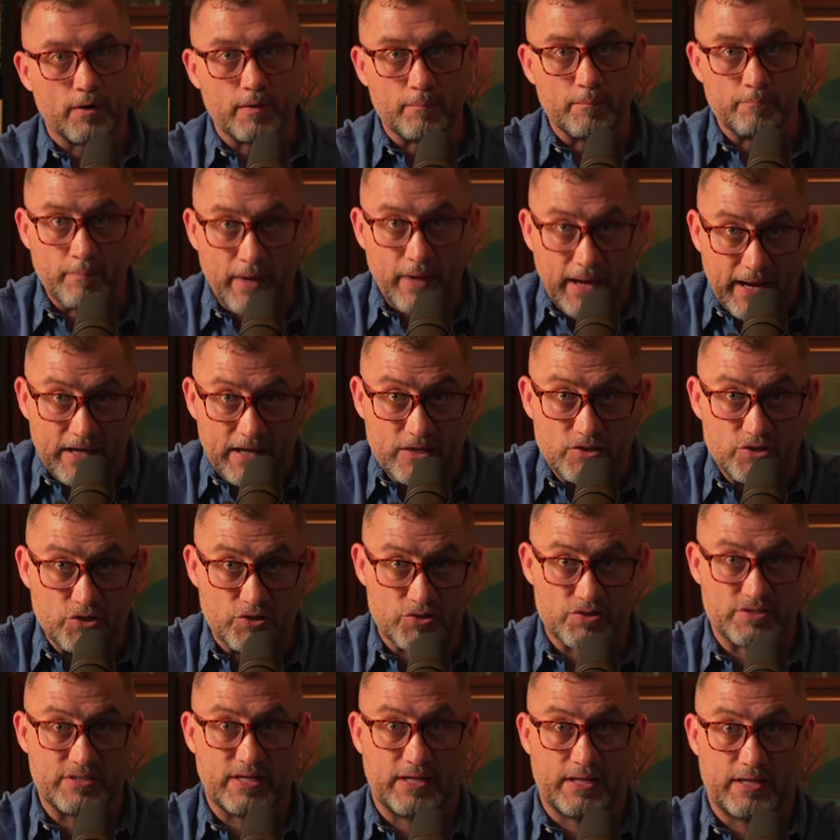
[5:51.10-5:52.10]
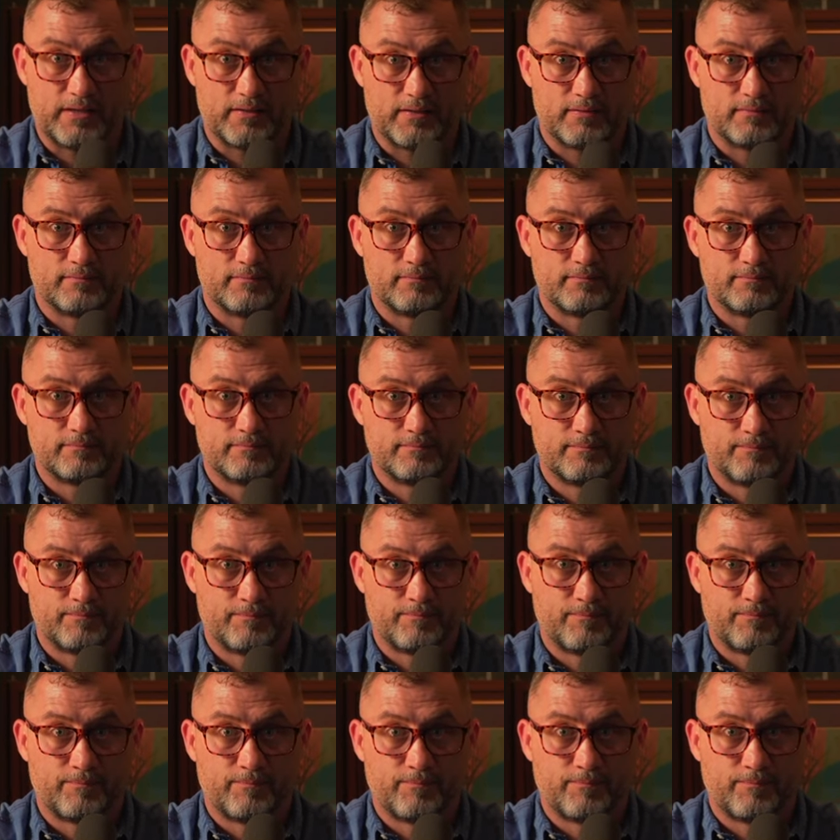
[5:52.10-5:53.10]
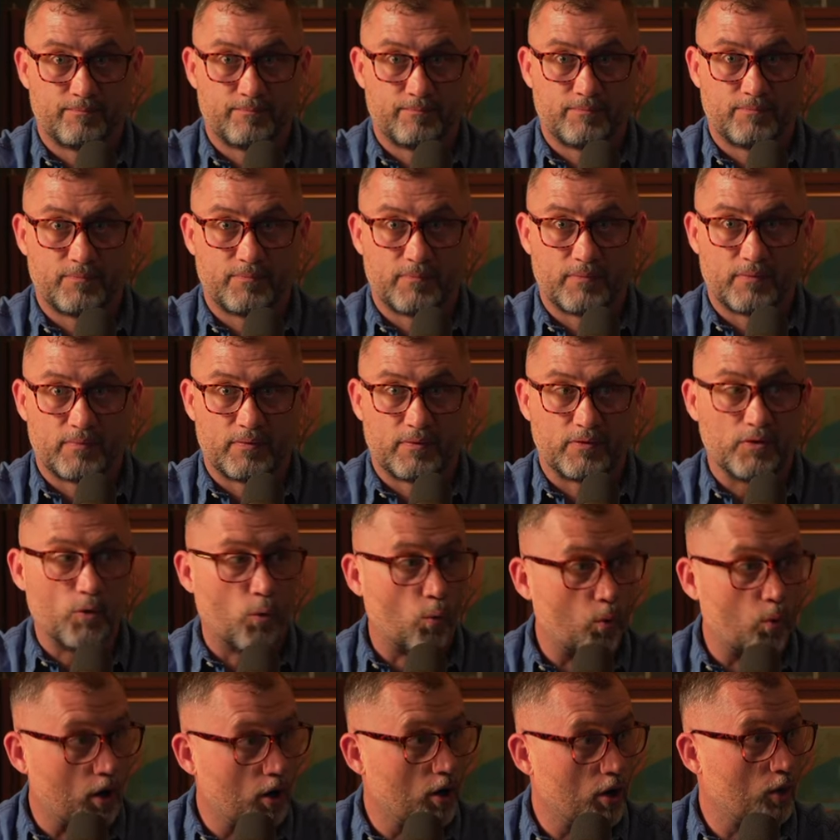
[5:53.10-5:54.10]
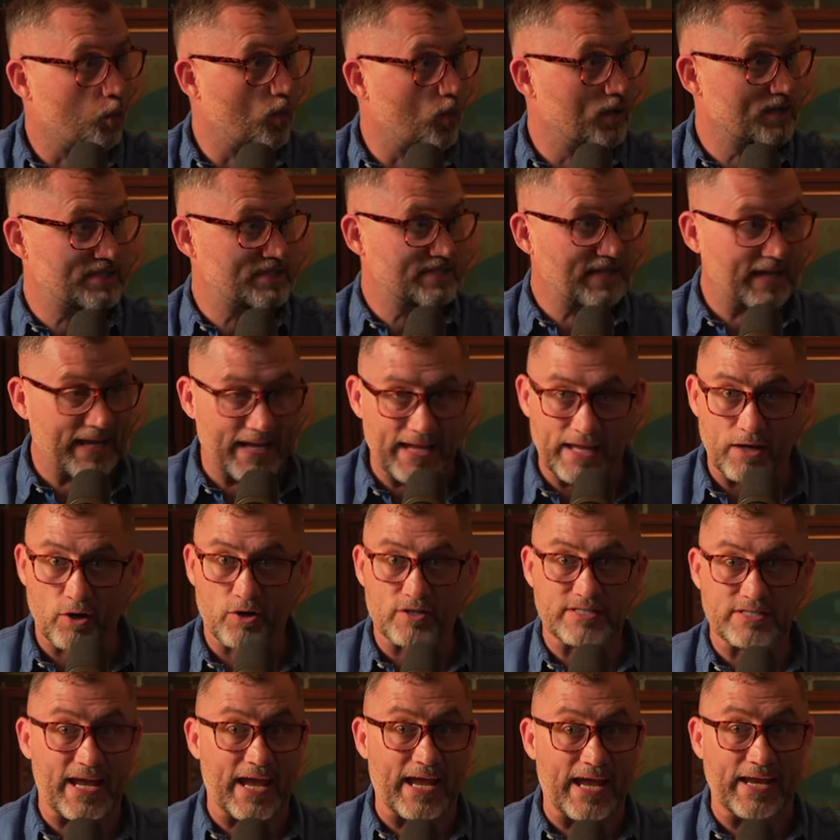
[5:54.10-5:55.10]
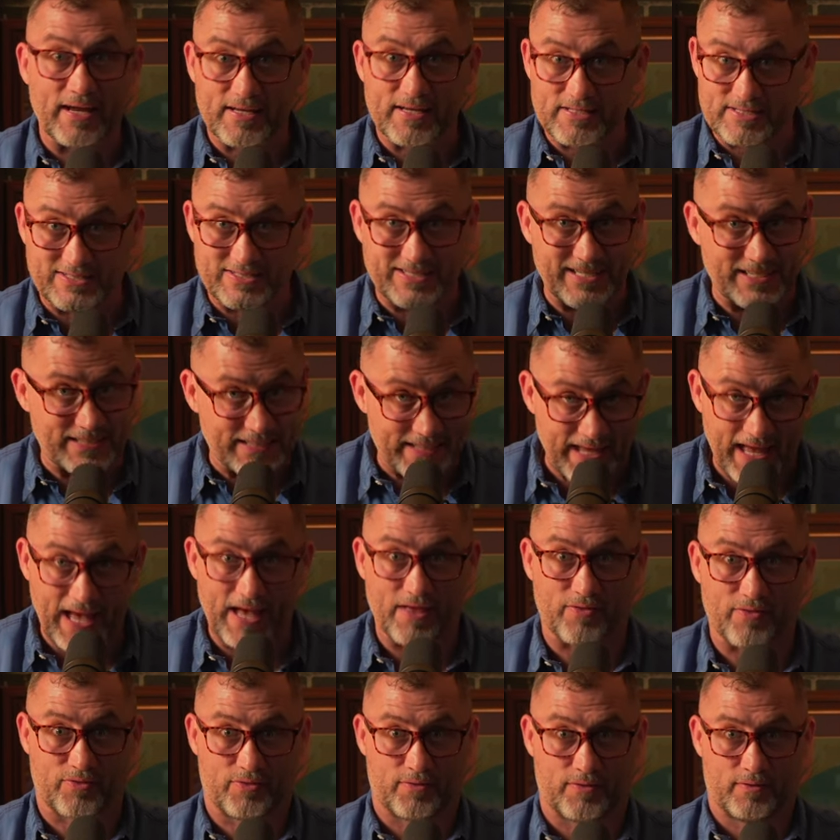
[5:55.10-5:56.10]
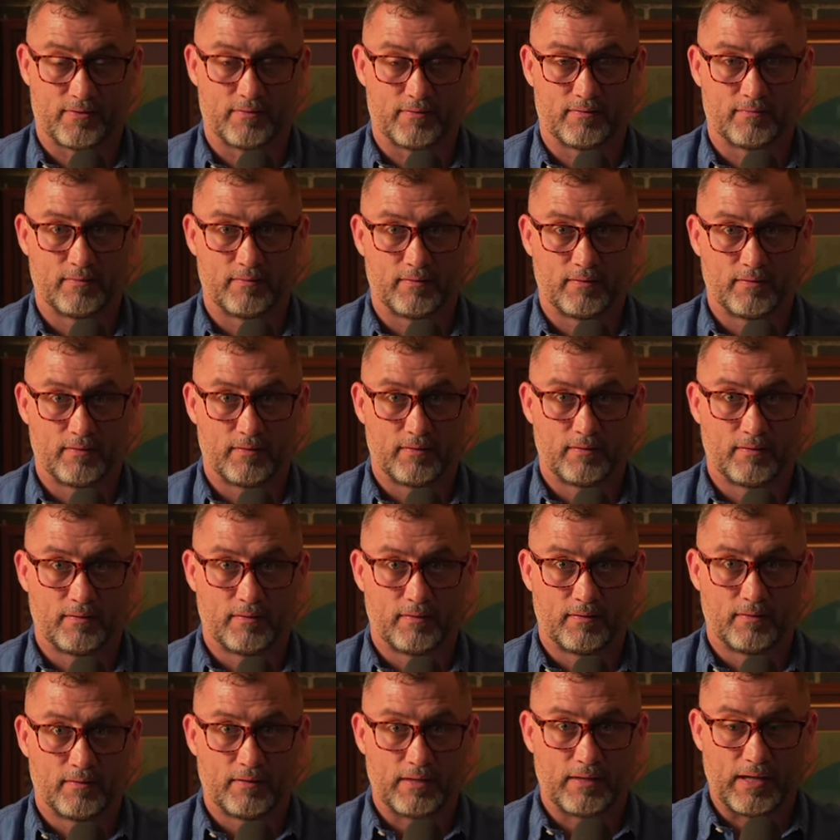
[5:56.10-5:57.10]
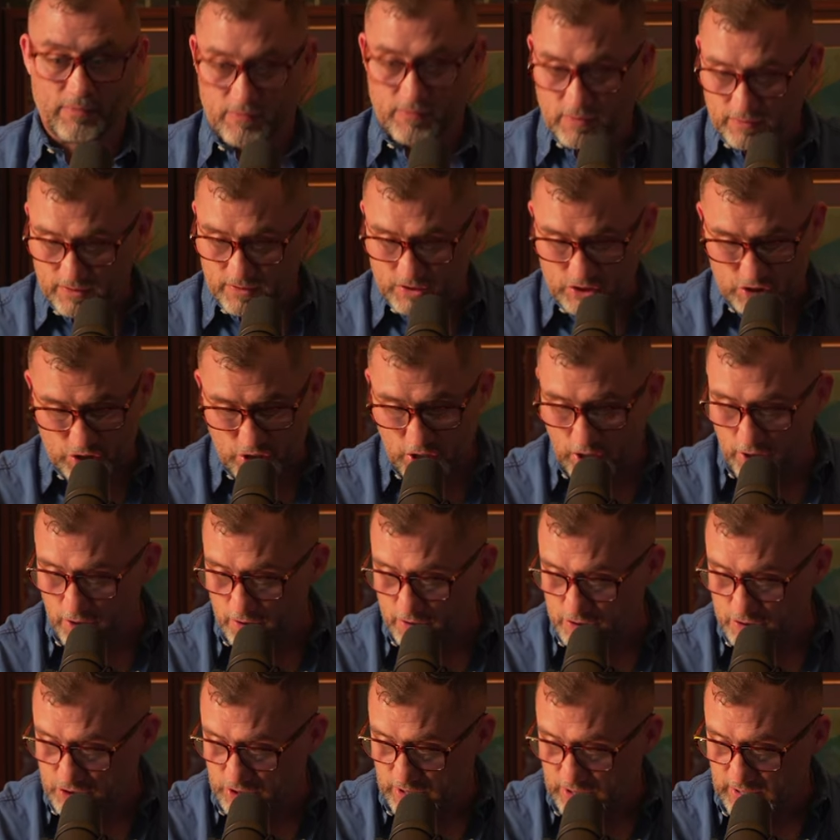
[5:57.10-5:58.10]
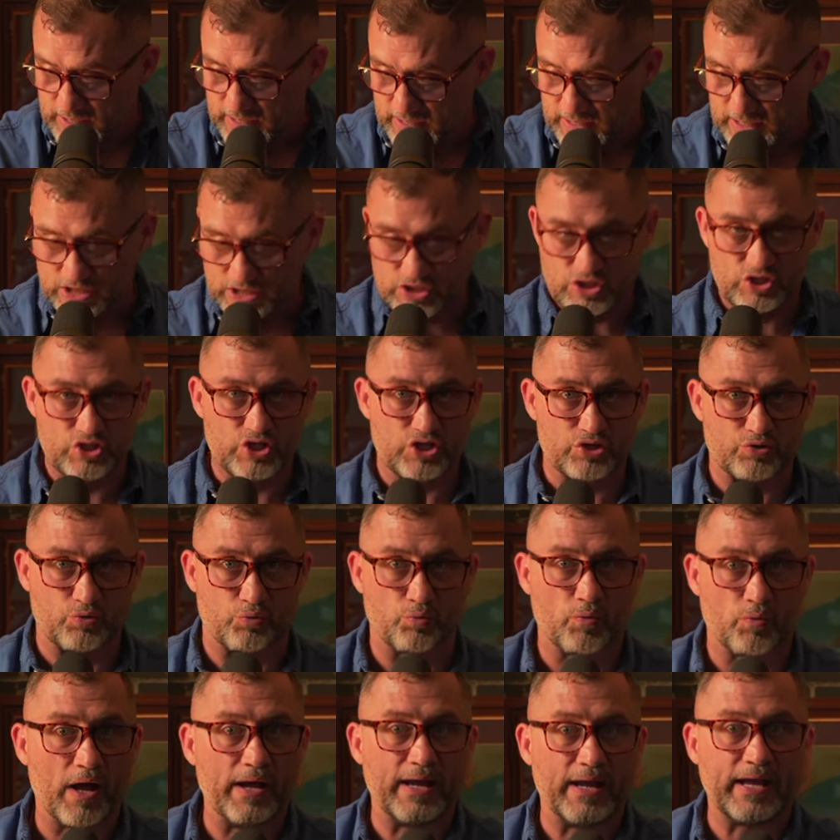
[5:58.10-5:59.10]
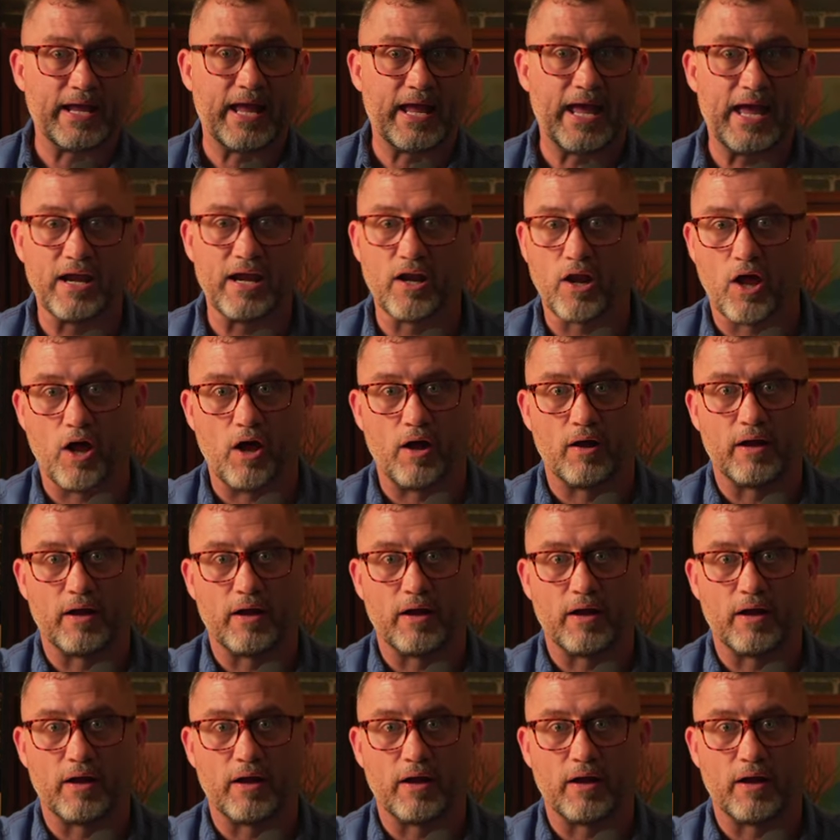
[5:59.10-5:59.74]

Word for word: majors in. The world wants to entertain us to death. And then the church is just running headlong